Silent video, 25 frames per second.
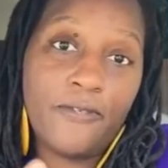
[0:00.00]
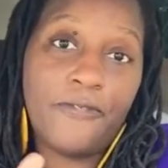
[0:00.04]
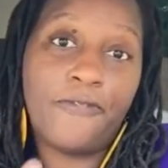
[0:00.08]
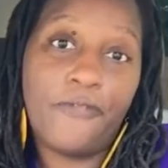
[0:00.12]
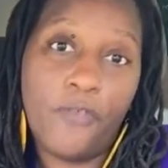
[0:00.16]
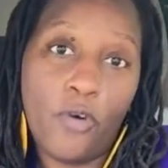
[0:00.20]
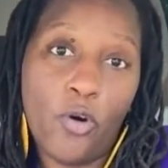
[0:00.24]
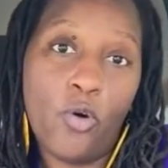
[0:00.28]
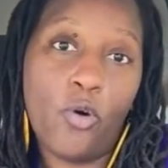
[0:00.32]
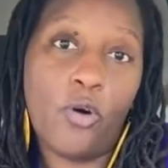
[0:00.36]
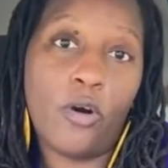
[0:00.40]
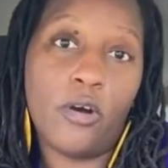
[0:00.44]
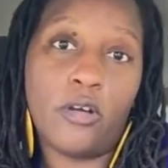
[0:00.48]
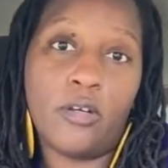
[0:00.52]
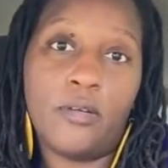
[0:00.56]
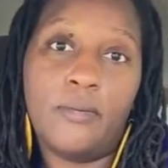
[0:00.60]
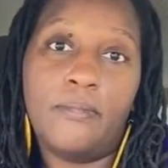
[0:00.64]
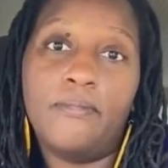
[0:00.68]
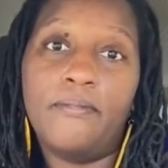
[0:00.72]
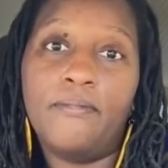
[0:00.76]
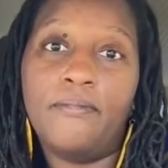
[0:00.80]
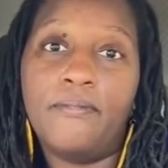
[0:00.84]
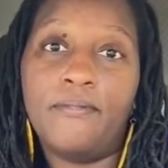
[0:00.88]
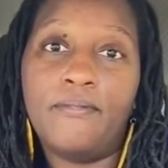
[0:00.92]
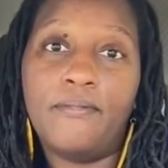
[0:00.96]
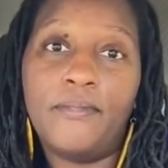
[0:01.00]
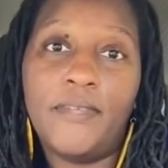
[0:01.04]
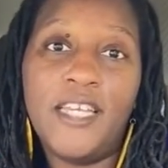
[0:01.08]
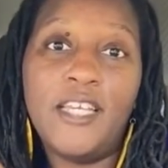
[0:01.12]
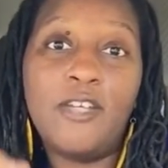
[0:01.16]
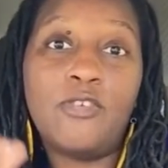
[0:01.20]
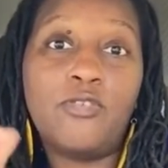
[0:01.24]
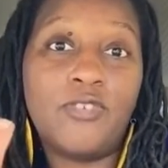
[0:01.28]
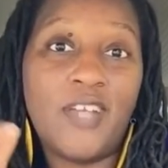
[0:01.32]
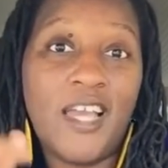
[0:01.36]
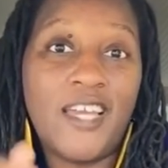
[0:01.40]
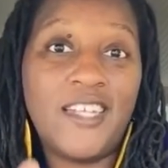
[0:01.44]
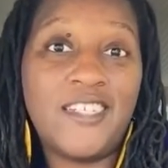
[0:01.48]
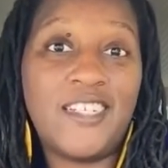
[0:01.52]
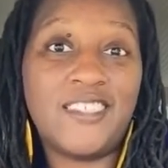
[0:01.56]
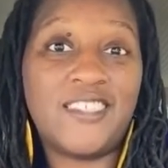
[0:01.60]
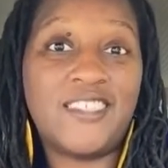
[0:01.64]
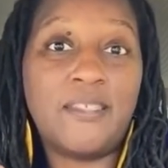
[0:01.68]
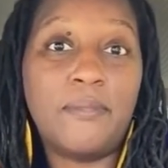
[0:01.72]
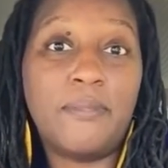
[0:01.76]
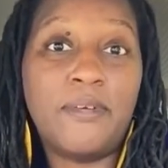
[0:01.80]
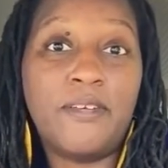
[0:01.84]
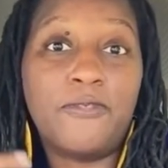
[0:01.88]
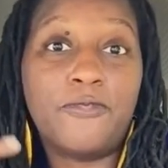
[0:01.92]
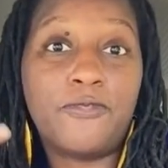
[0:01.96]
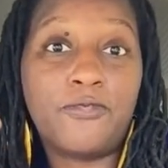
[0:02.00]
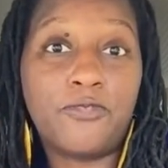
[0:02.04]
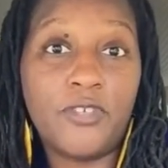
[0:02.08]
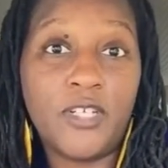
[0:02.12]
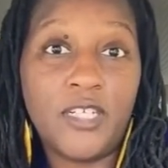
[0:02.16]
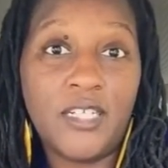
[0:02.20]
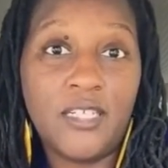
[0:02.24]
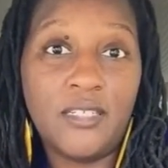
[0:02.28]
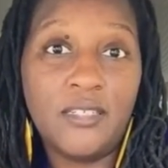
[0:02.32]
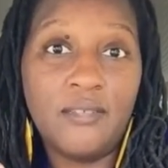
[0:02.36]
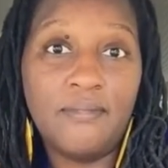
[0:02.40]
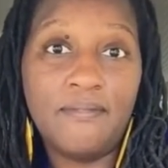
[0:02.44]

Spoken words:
for. He created us to be free.